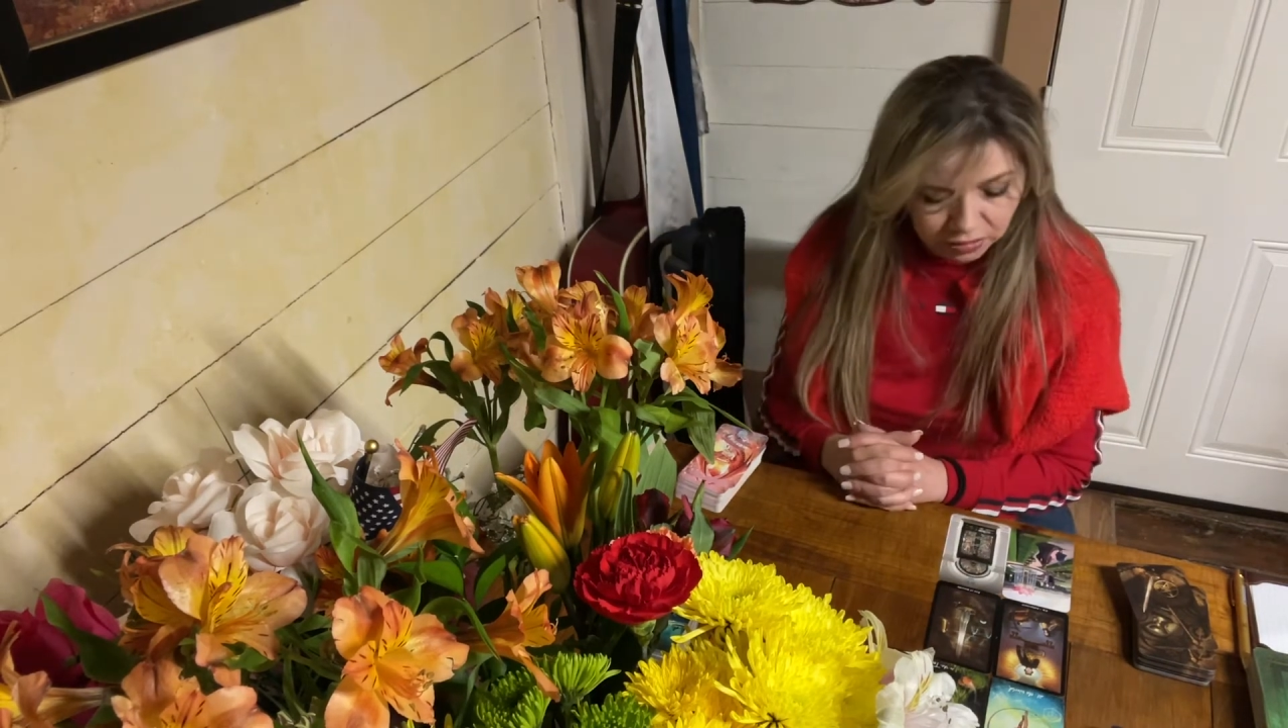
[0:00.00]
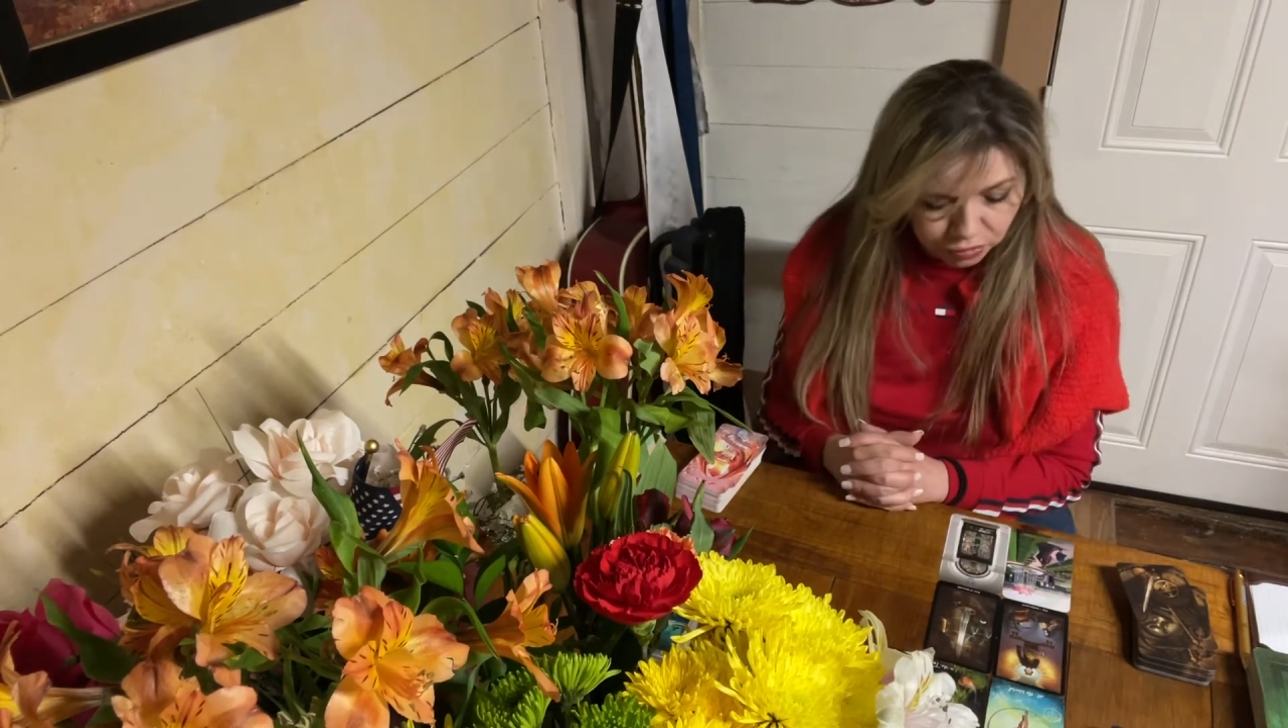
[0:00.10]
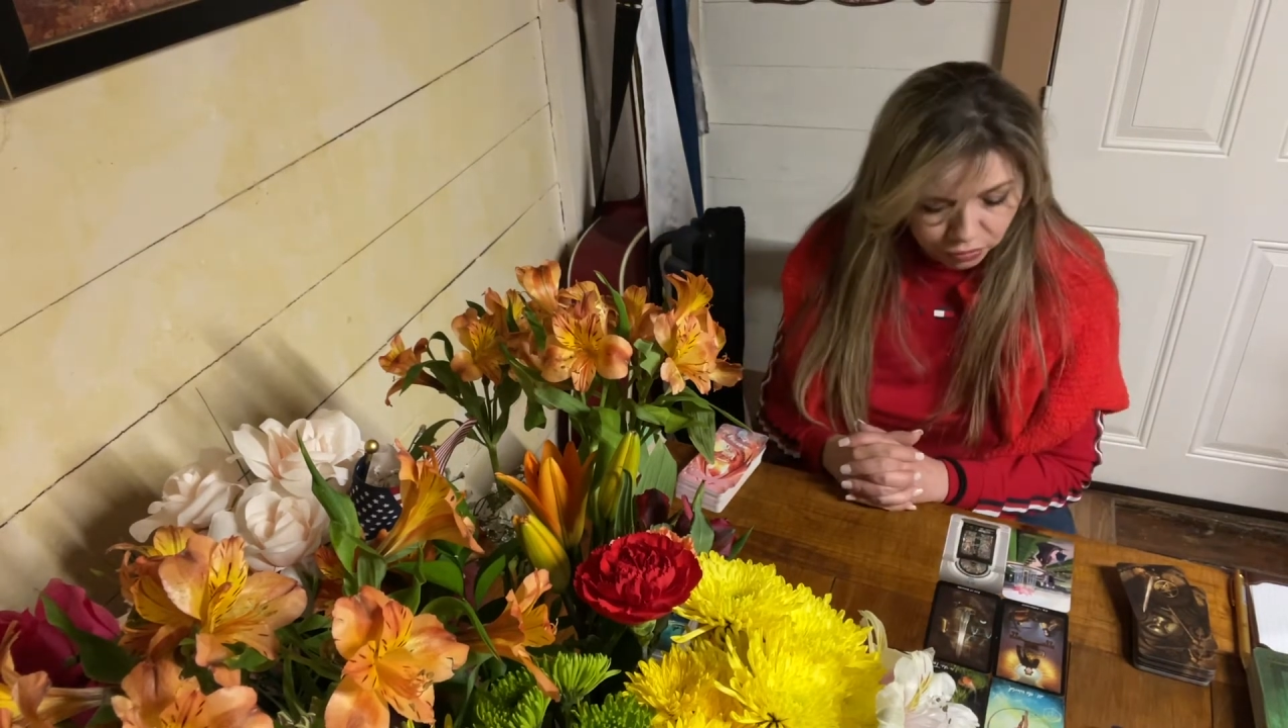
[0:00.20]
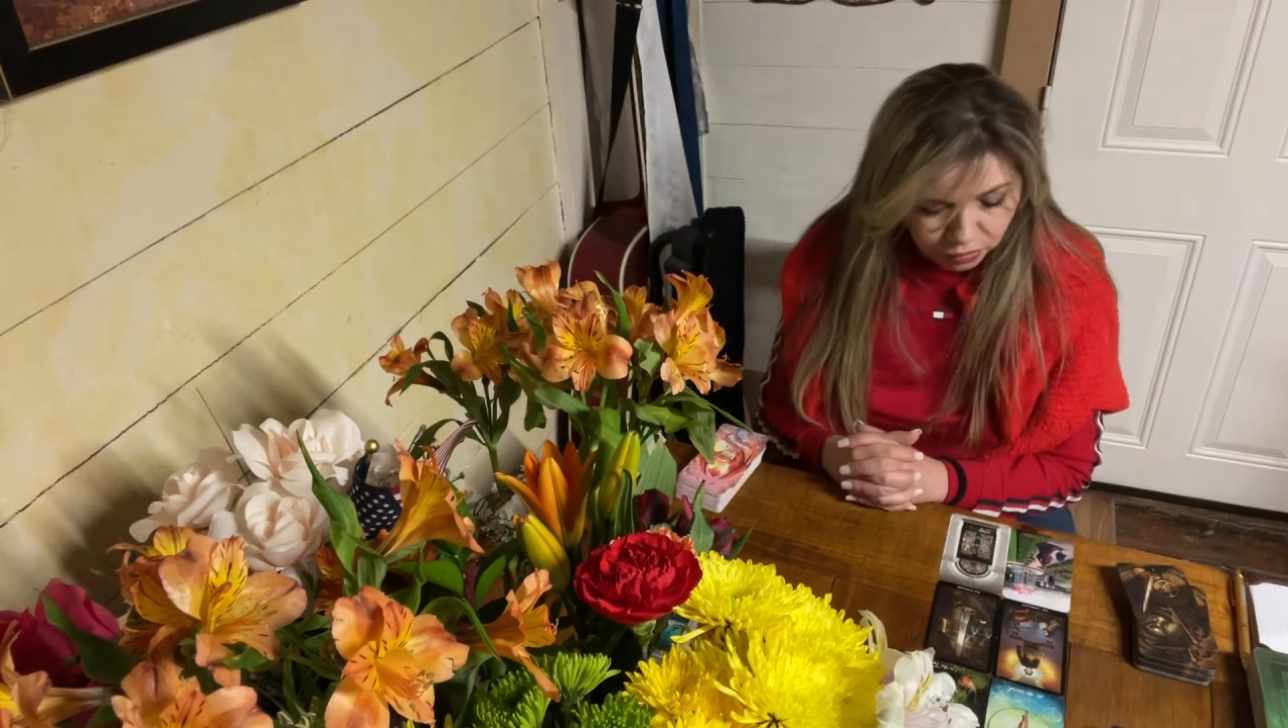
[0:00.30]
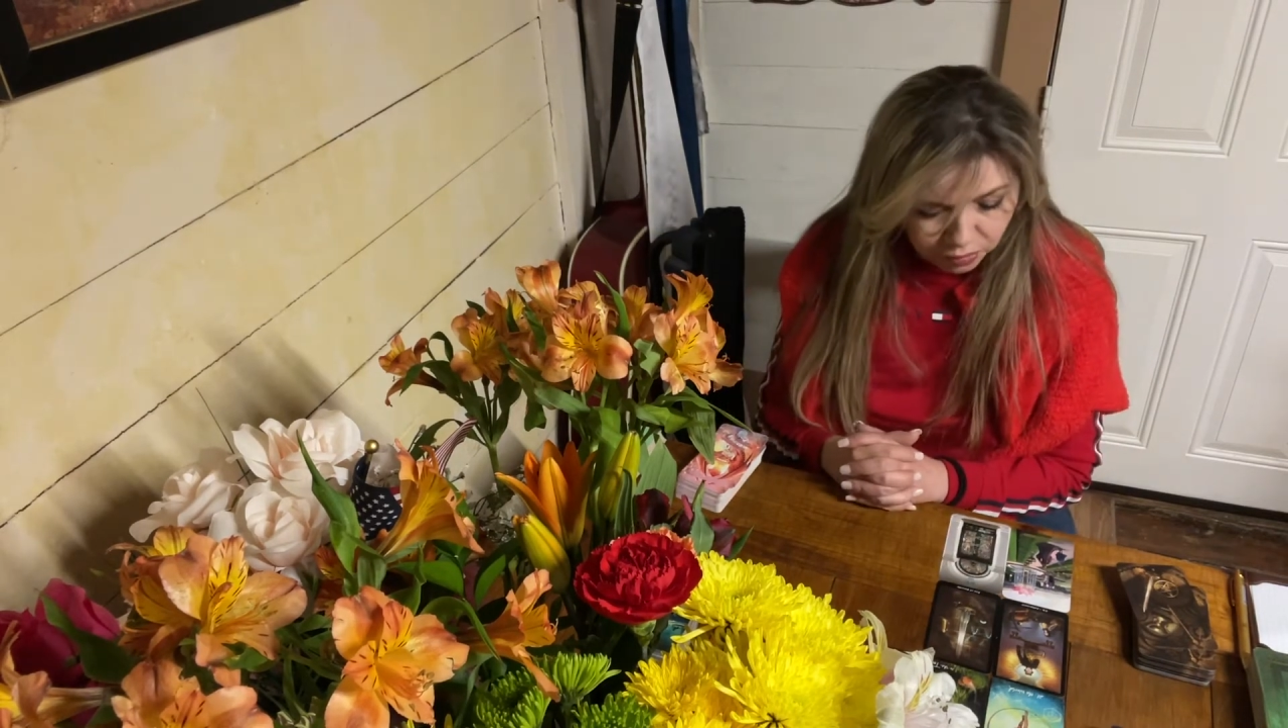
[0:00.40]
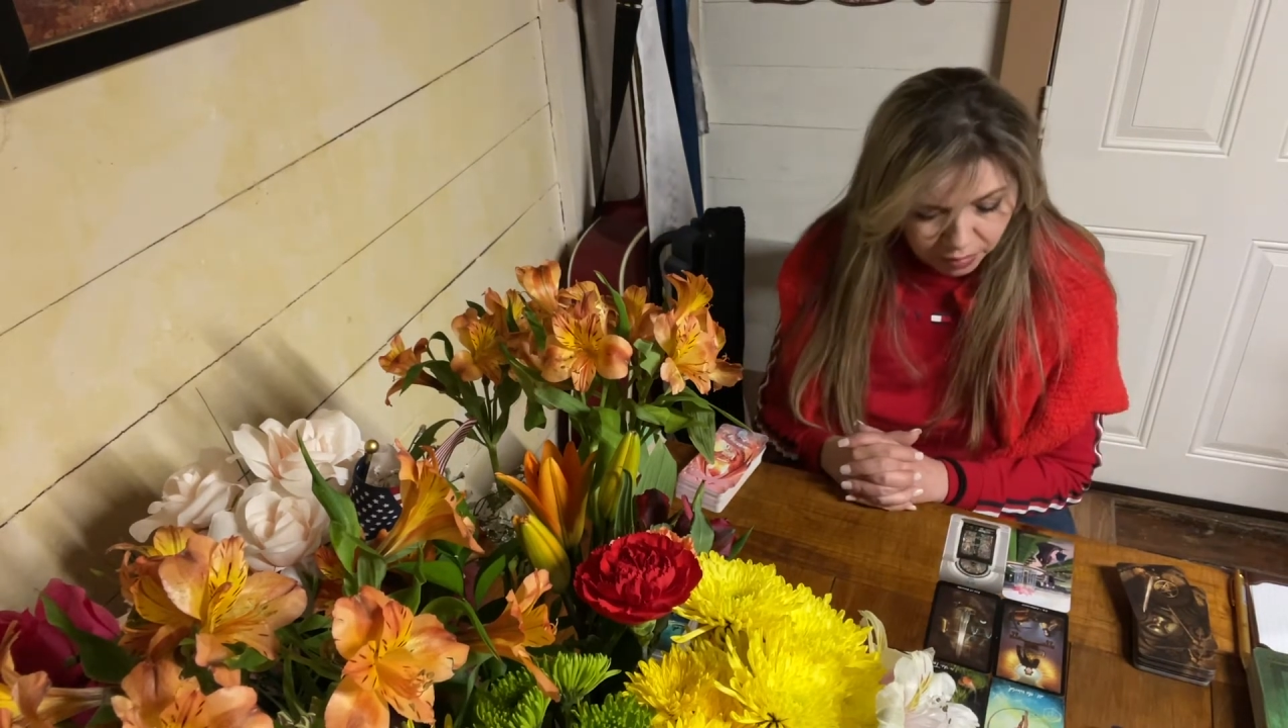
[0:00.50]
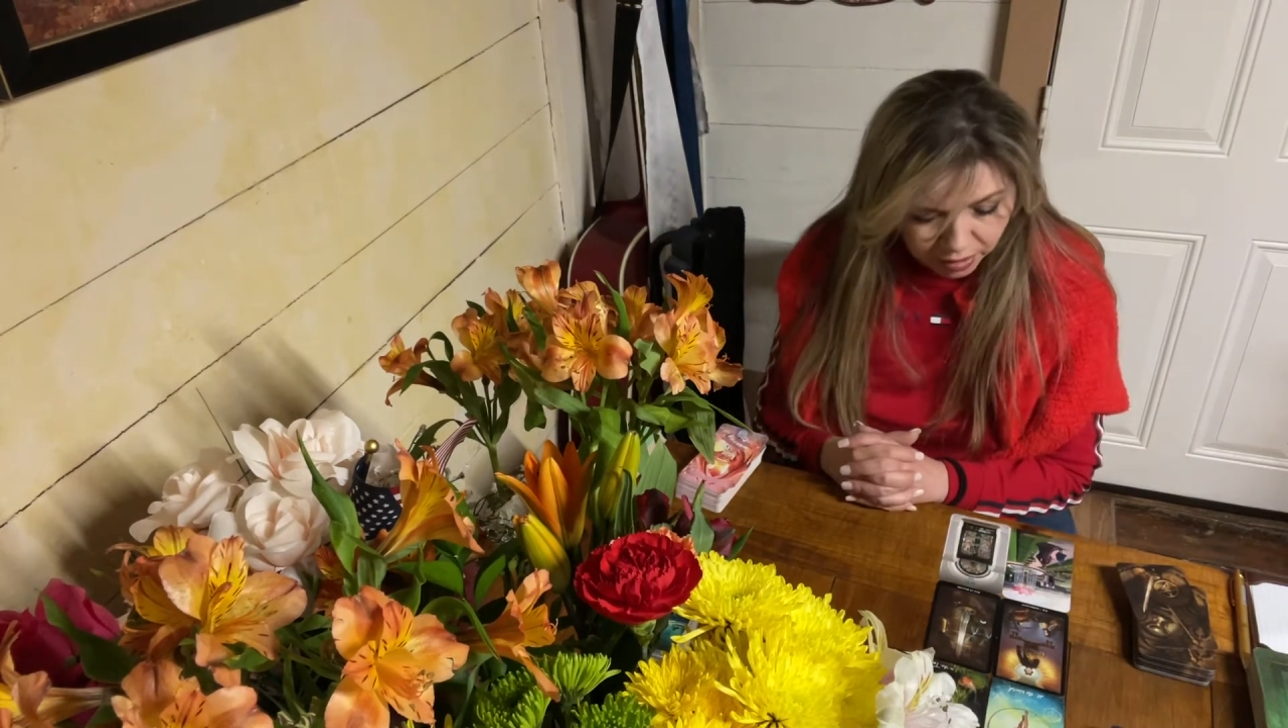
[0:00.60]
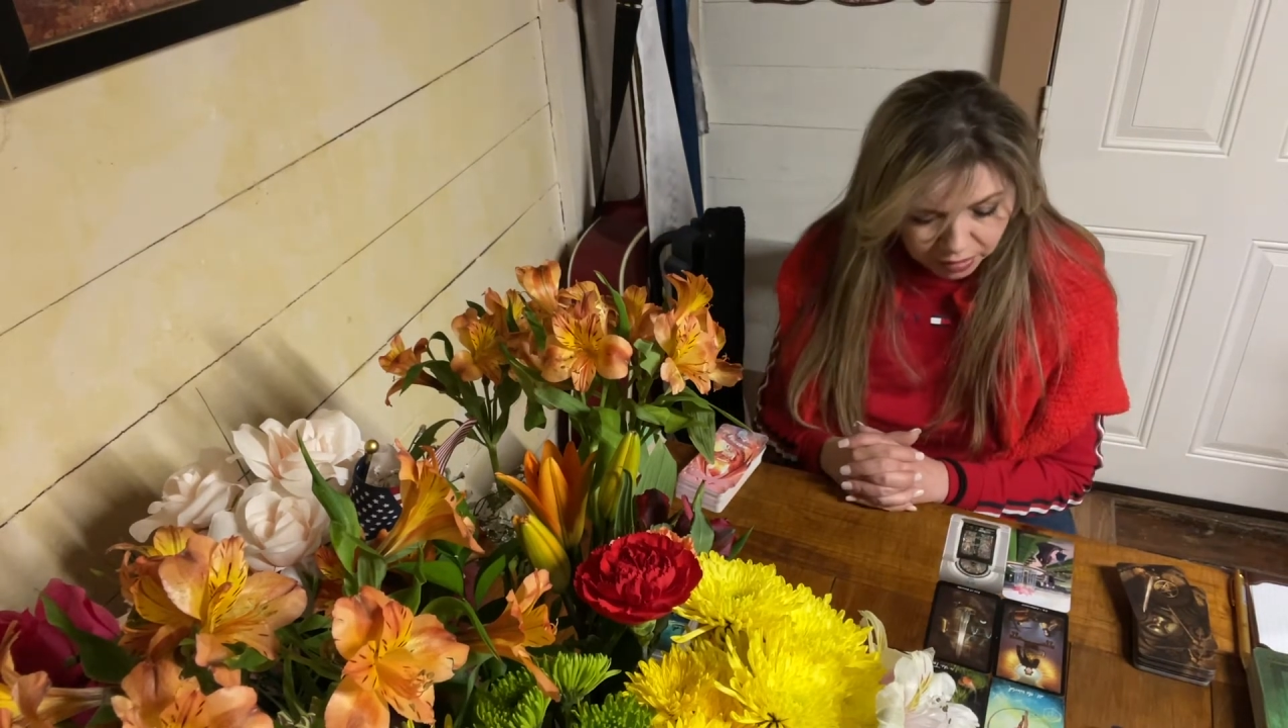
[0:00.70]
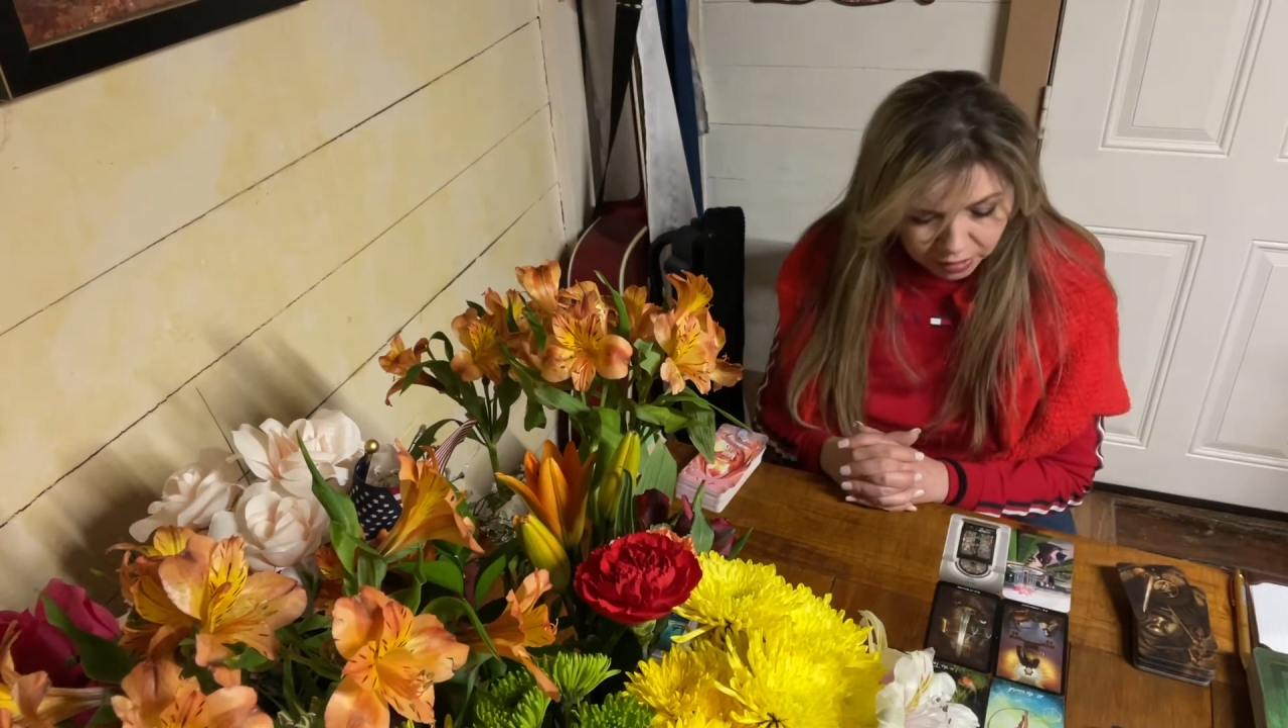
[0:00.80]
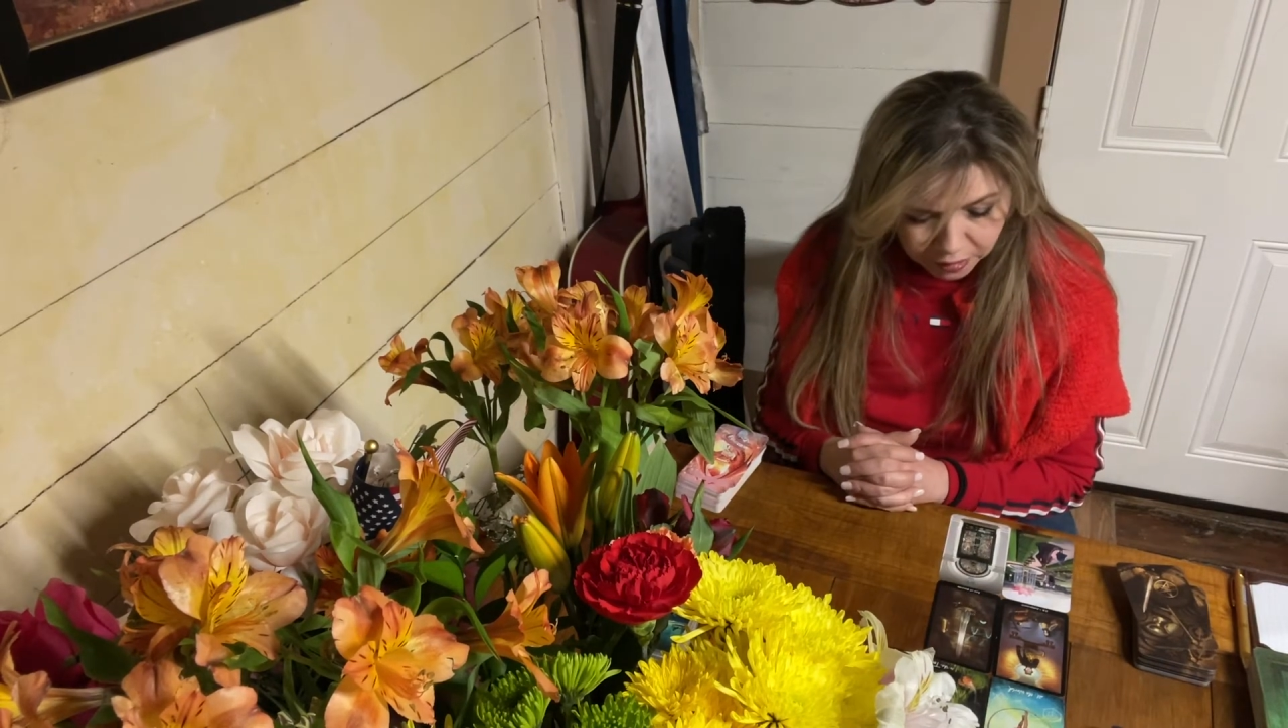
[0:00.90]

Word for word: the truth about,